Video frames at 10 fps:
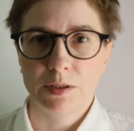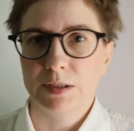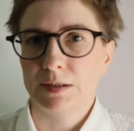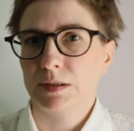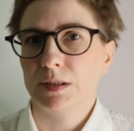
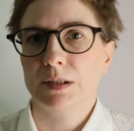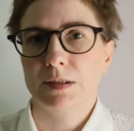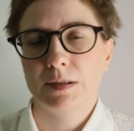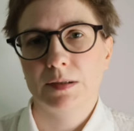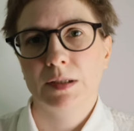
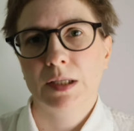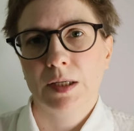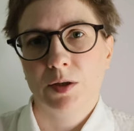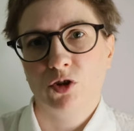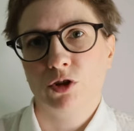It's
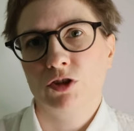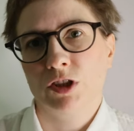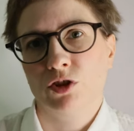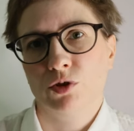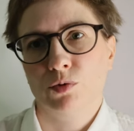
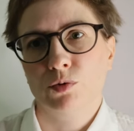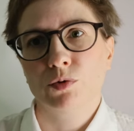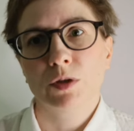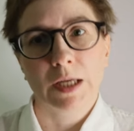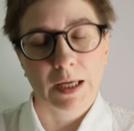causing
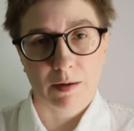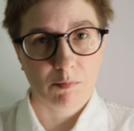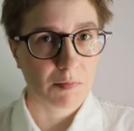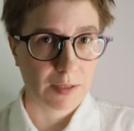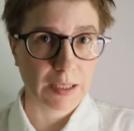you
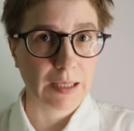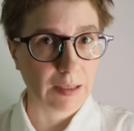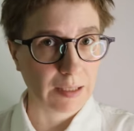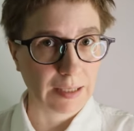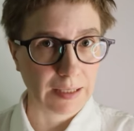
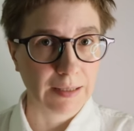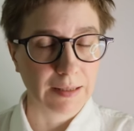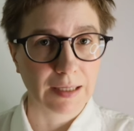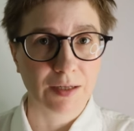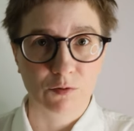in
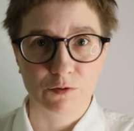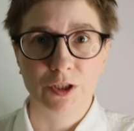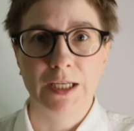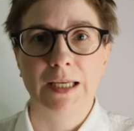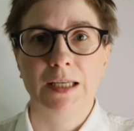the end of the
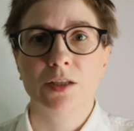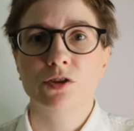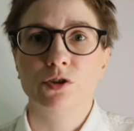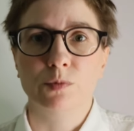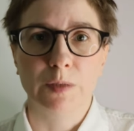day
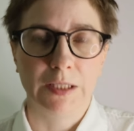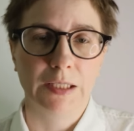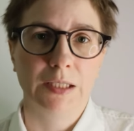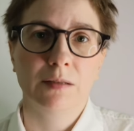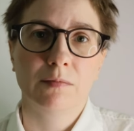to
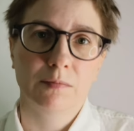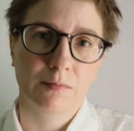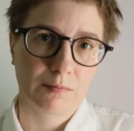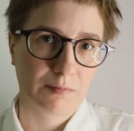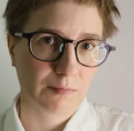be
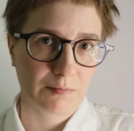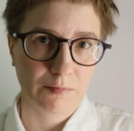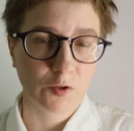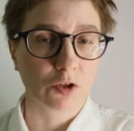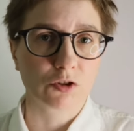
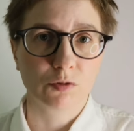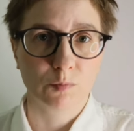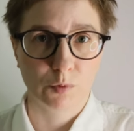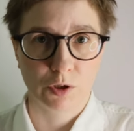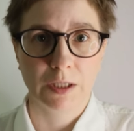not
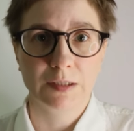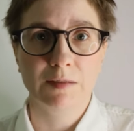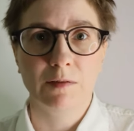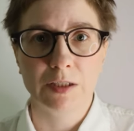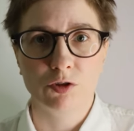
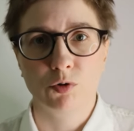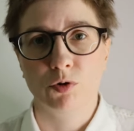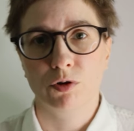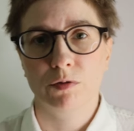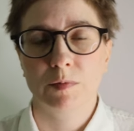productive at
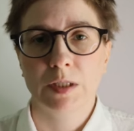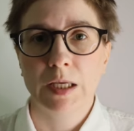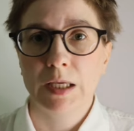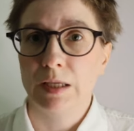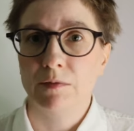all,
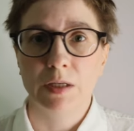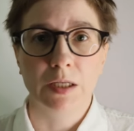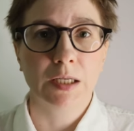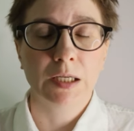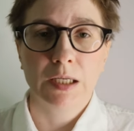
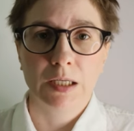even